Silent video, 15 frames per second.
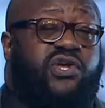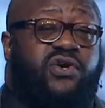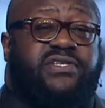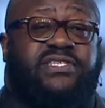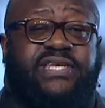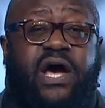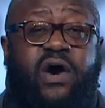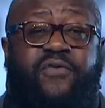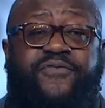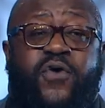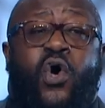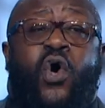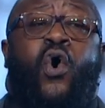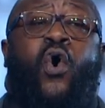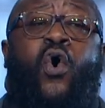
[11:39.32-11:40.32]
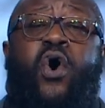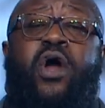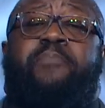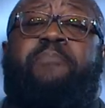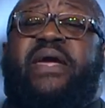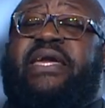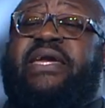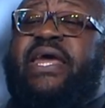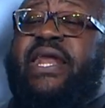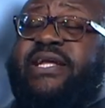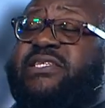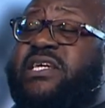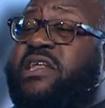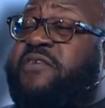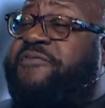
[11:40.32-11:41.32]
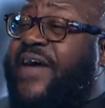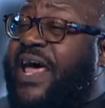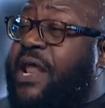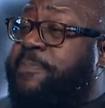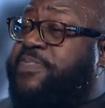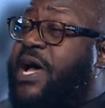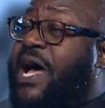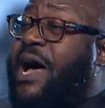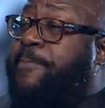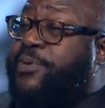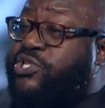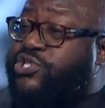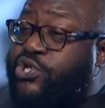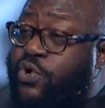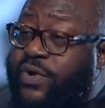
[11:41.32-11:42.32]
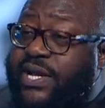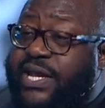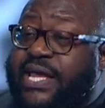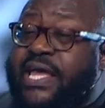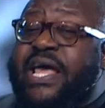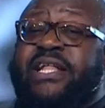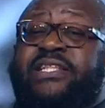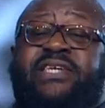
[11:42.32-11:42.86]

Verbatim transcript: yourself on beginning to develop the opportunity